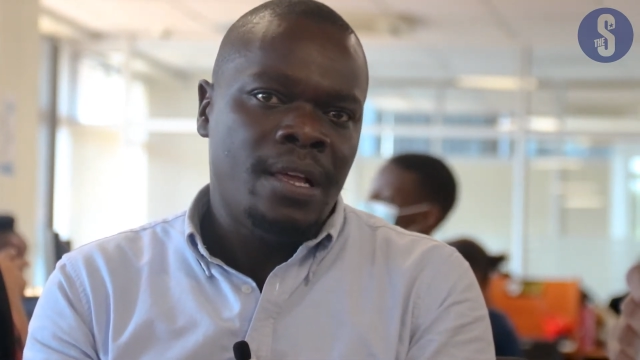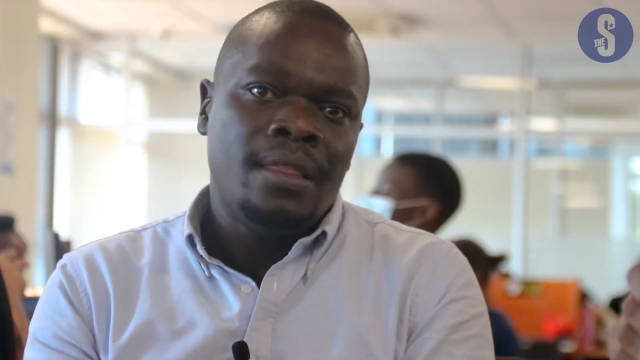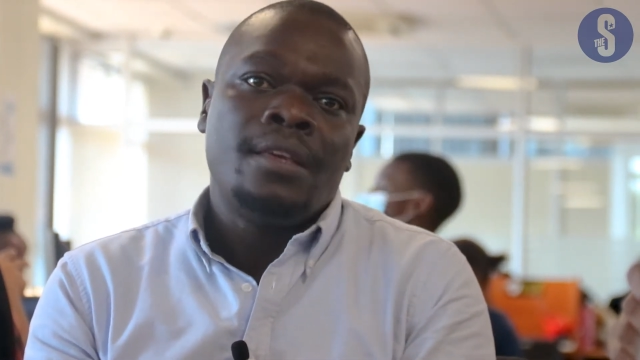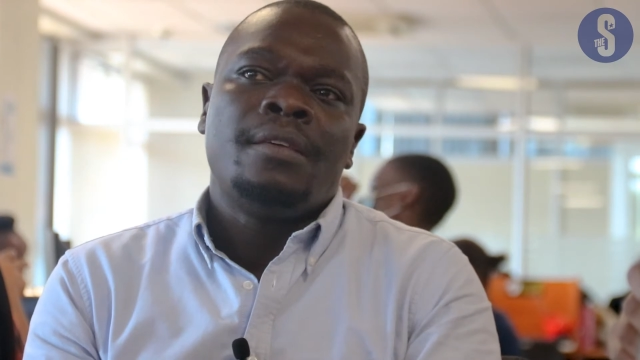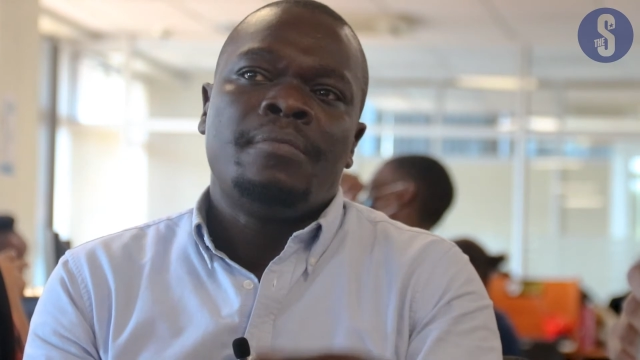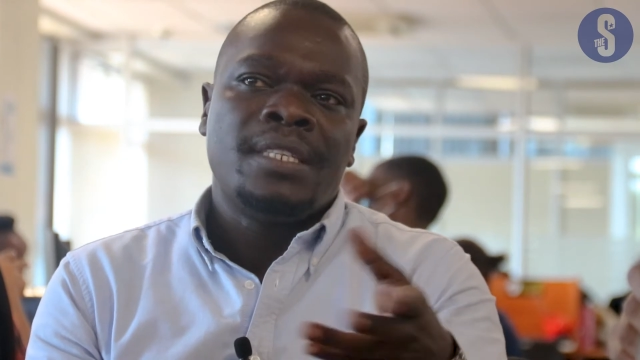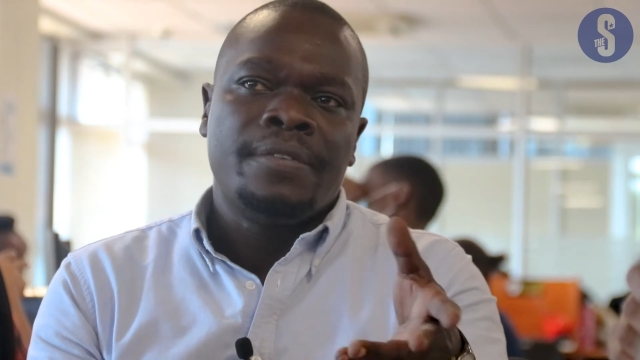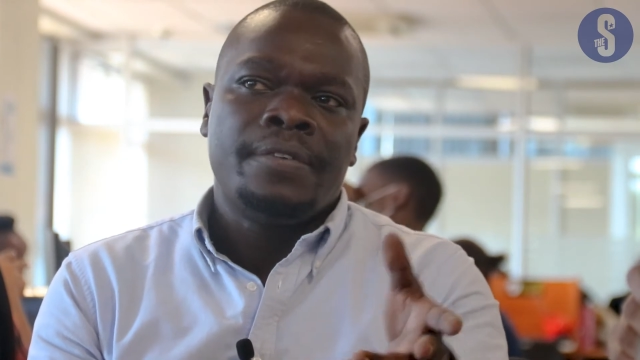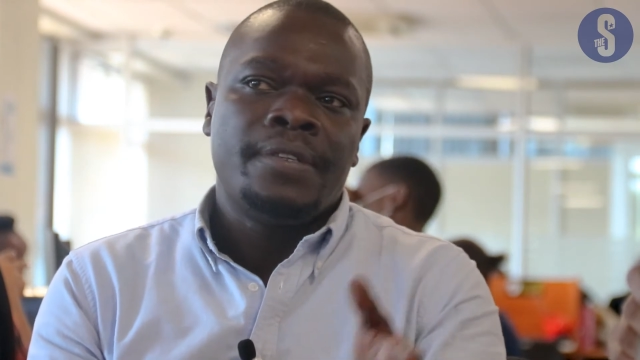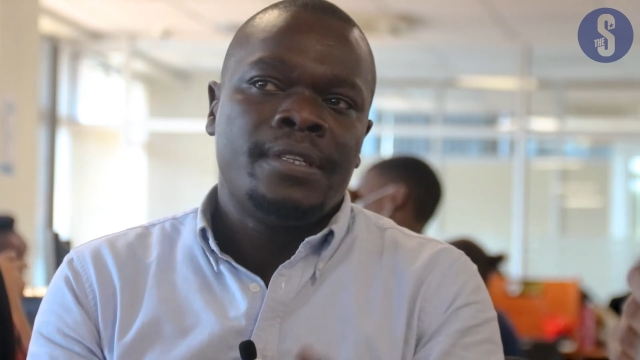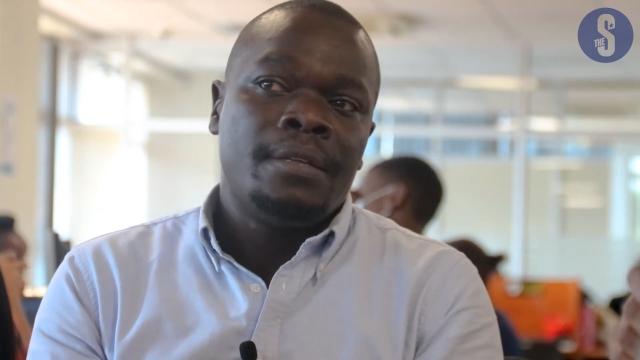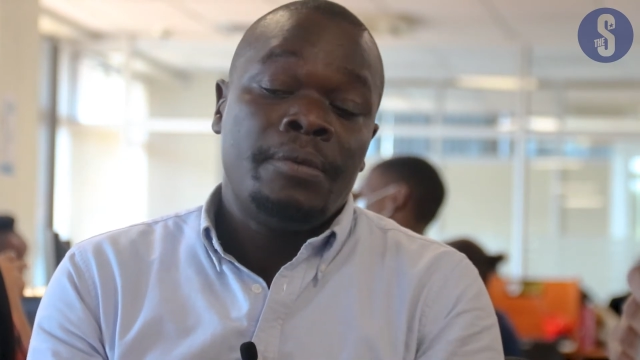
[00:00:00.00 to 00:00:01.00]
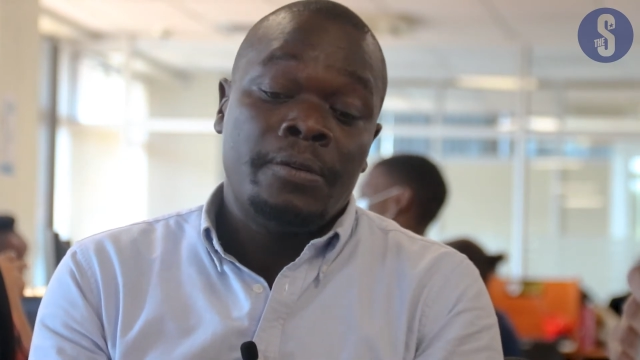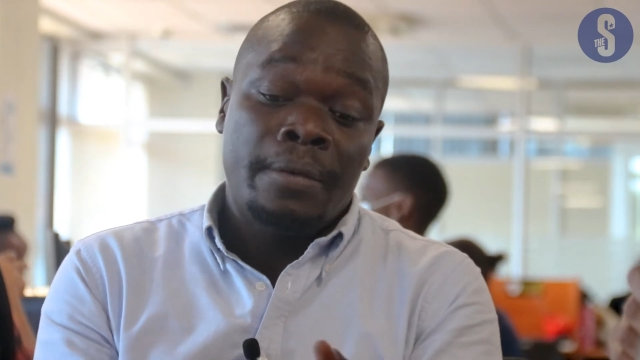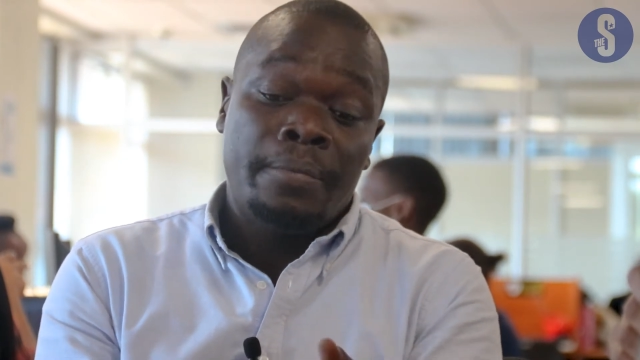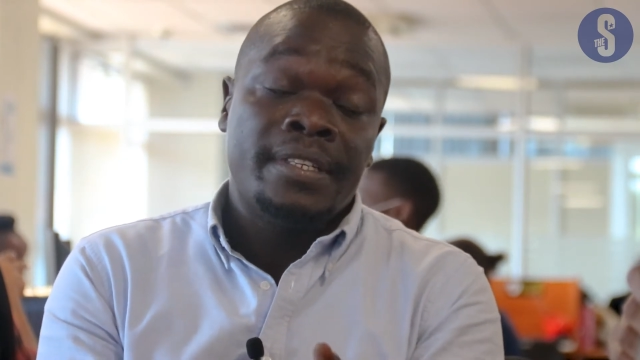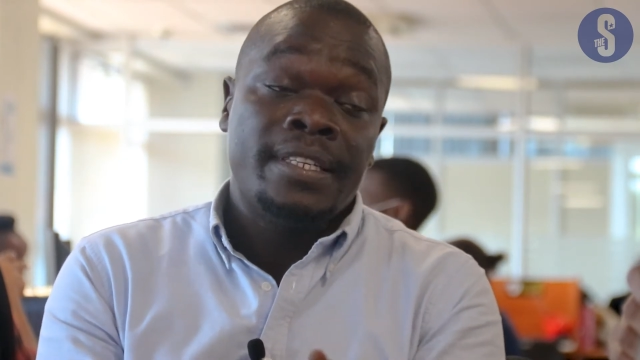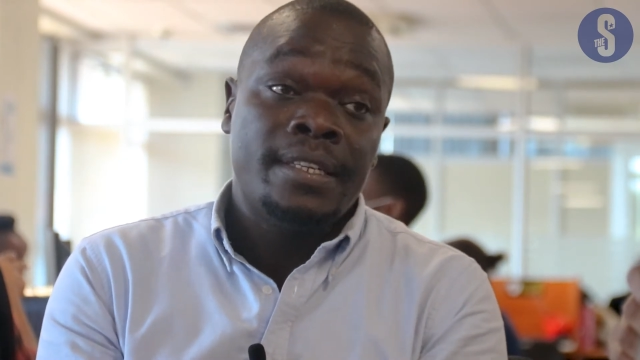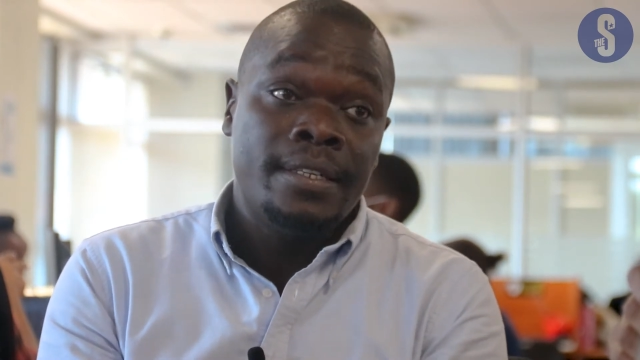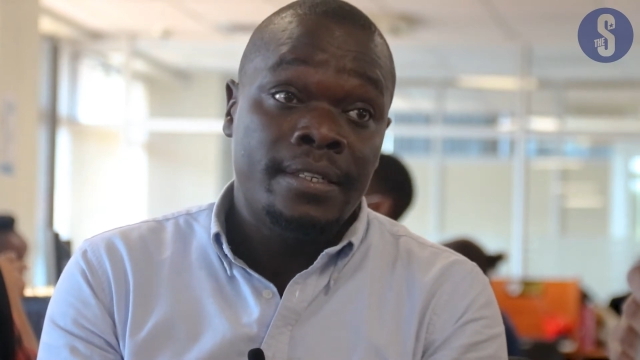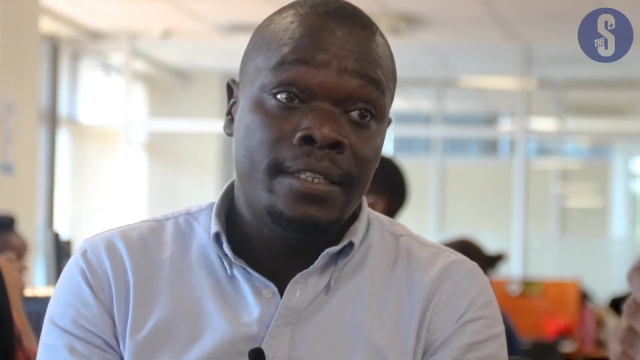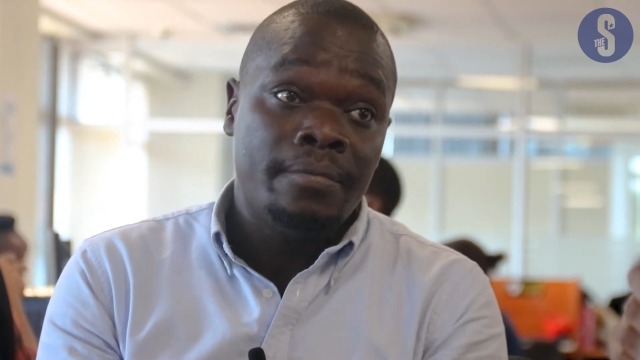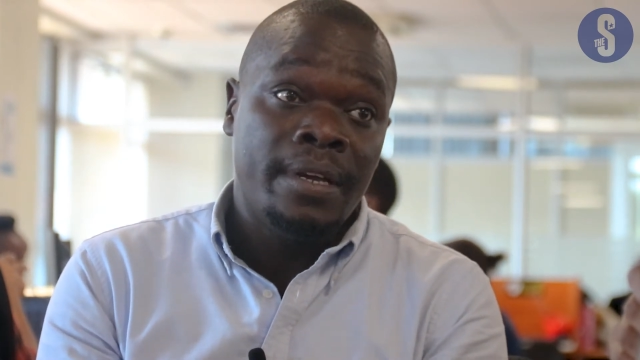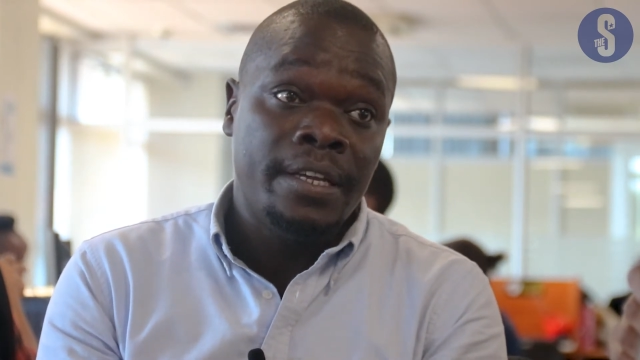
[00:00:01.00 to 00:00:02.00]
I think they must have considered because I presented
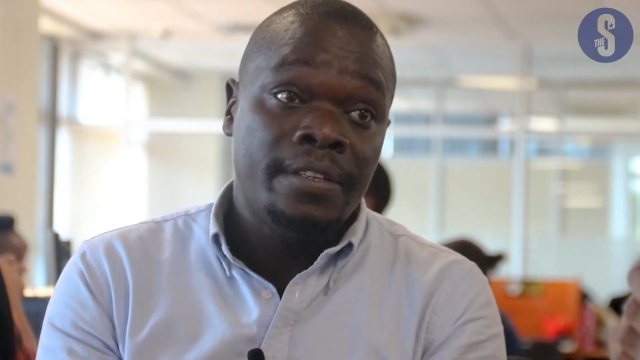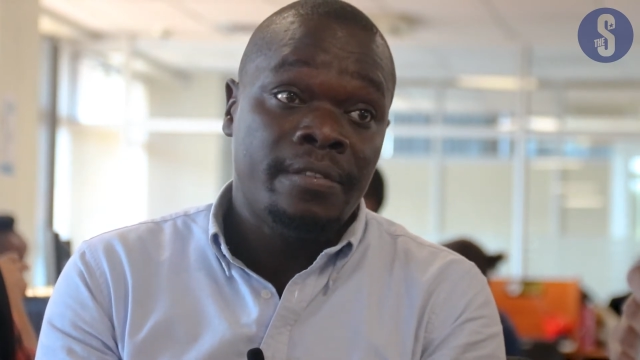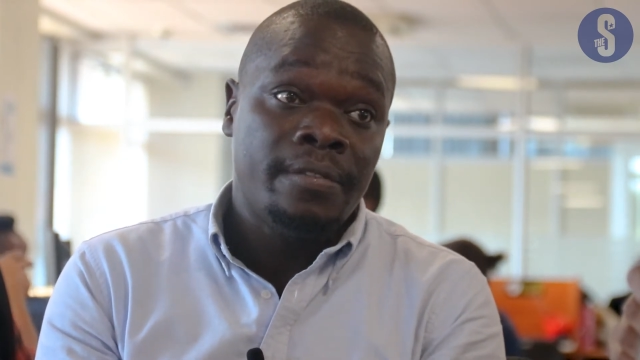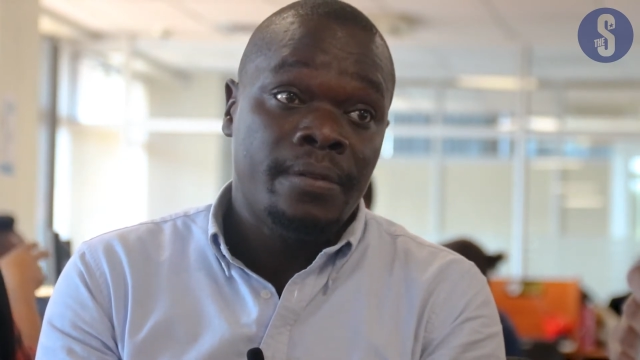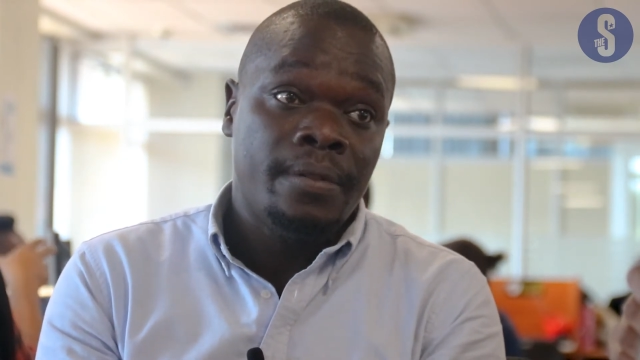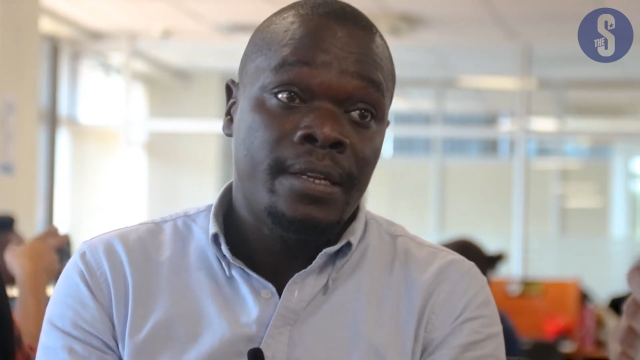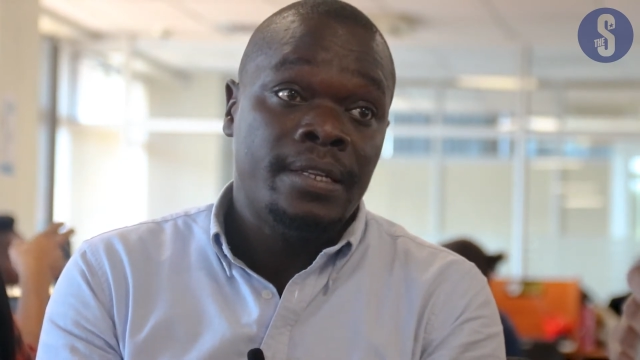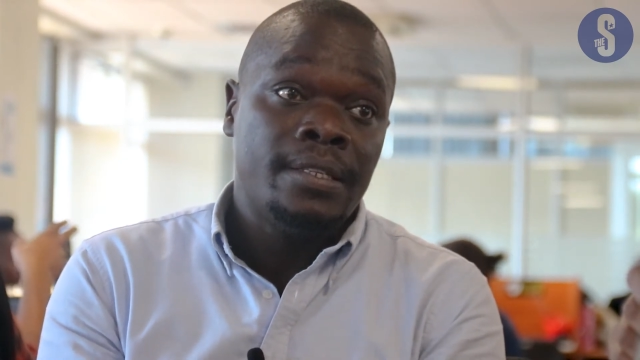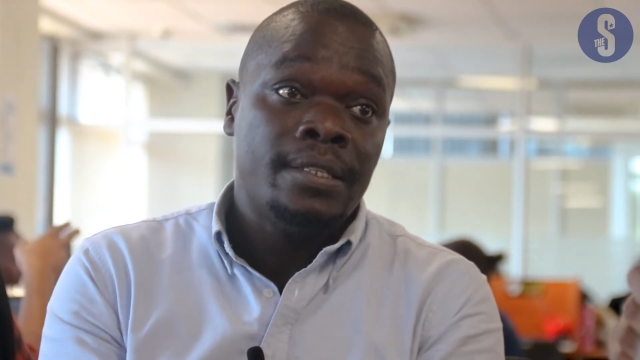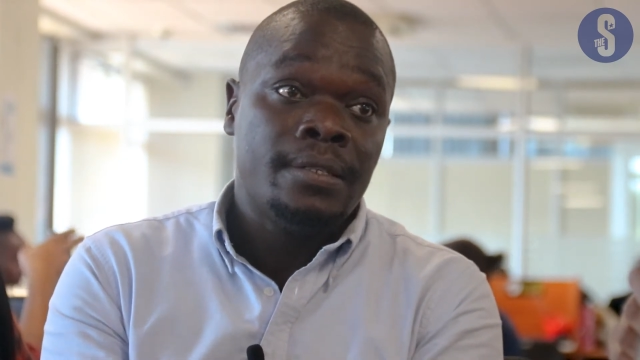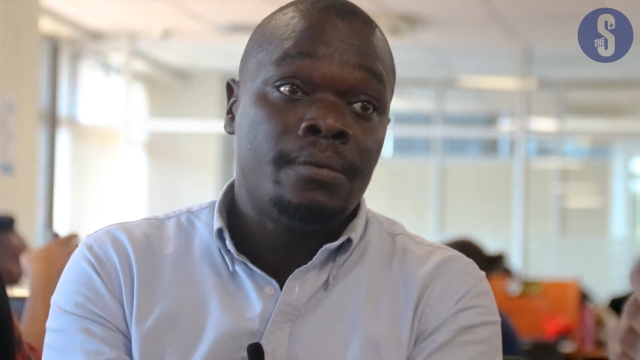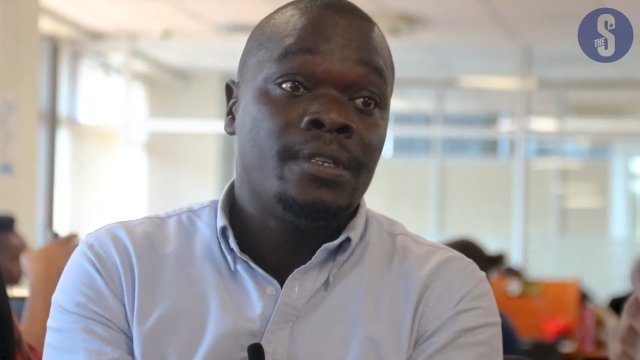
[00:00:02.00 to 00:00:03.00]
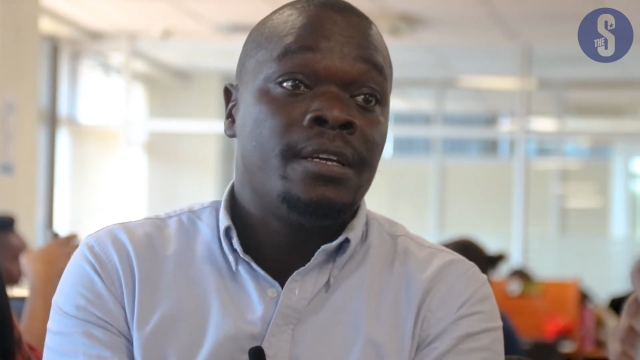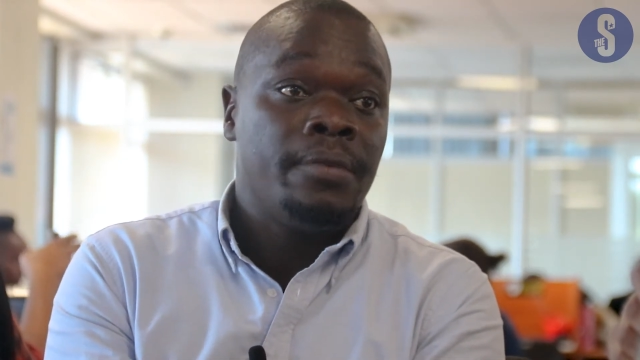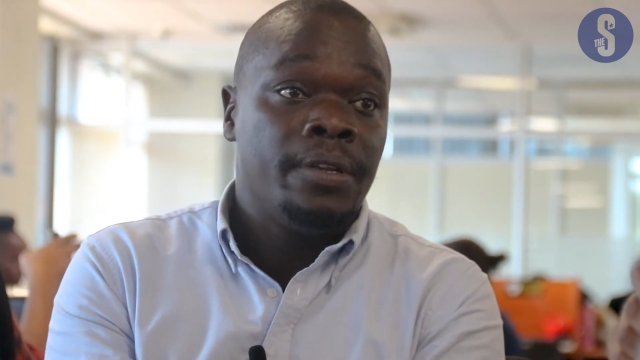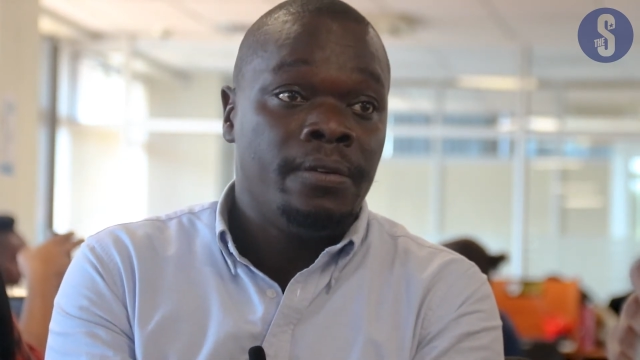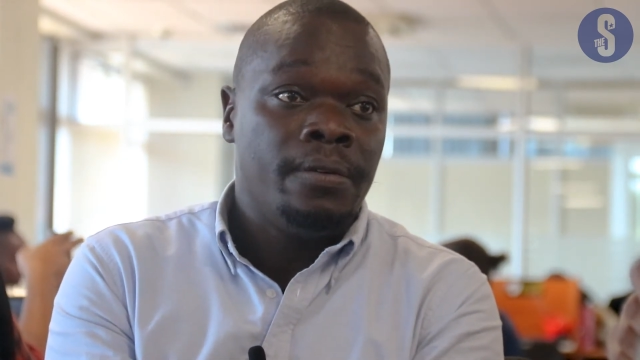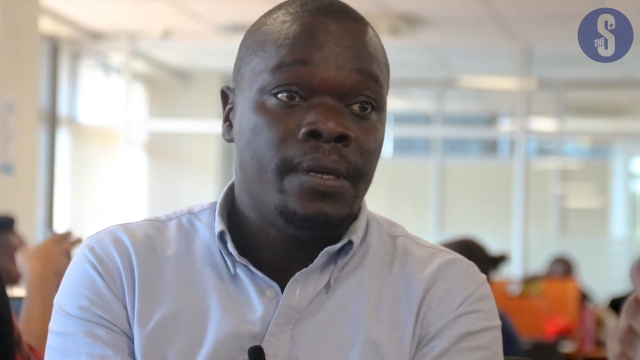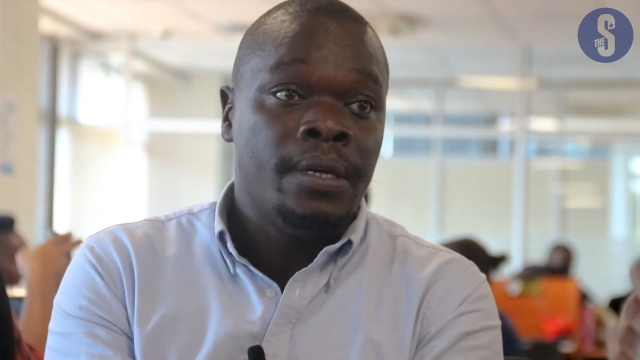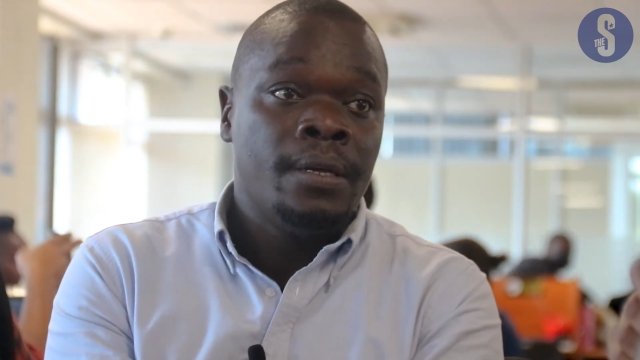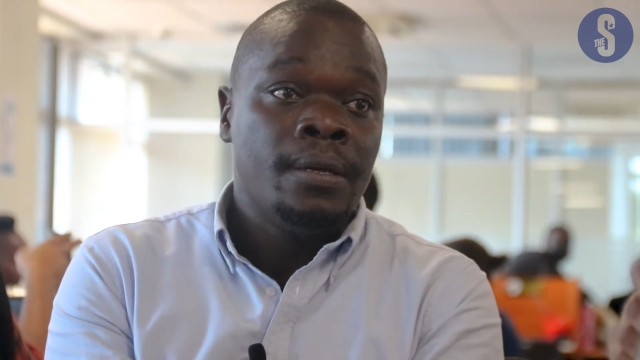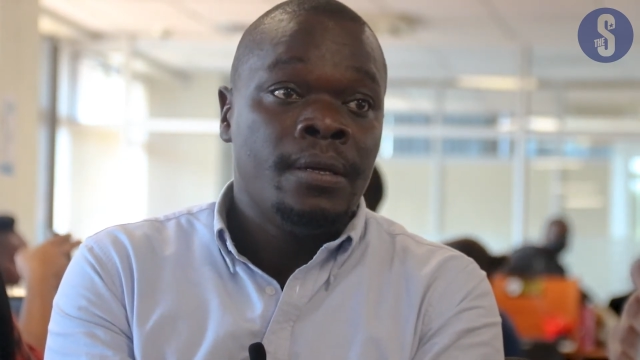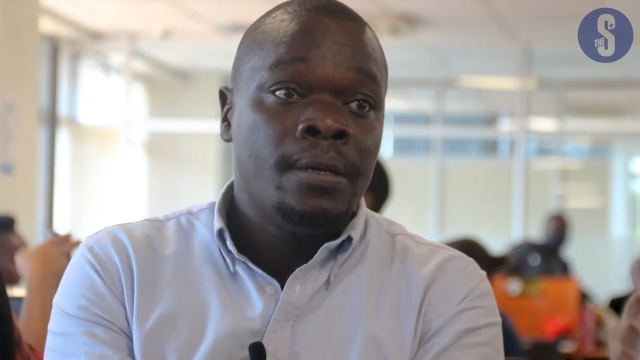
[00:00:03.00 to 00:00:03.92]
it in my interview that this is what I've been doing,